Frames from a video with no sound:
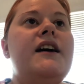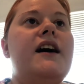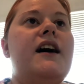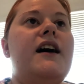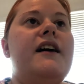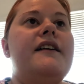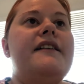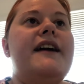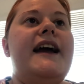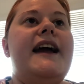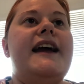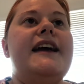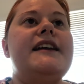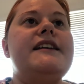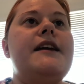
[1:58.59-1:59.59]
All
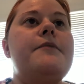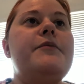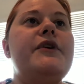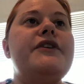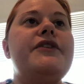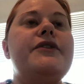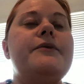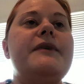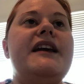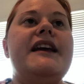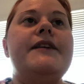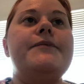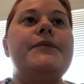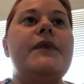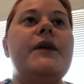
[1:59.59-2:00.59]
right, number
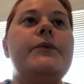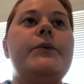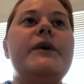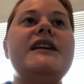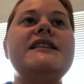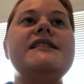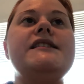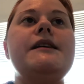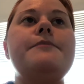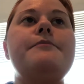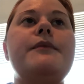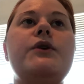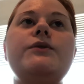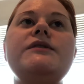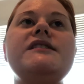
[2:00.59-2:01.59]
3, what is the
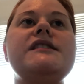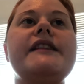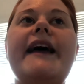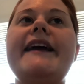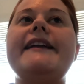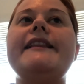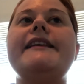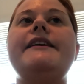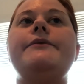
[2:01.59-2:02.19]
most likely